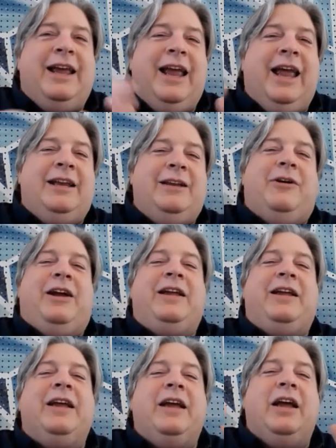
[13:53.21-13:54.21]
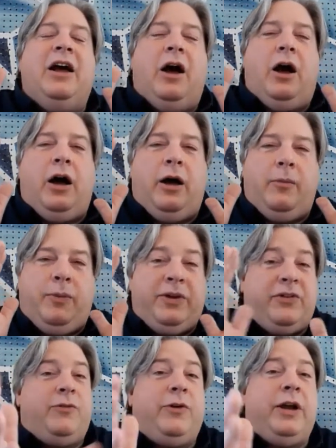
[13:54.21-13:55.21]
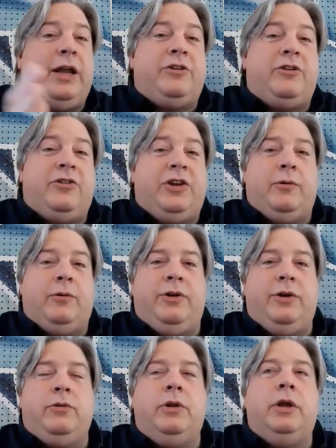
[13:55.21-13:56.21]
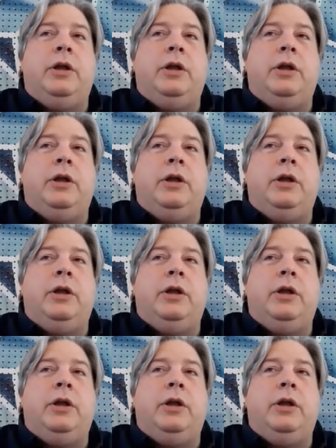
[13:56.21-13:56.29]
Anyway, but it's a very interesting reveal.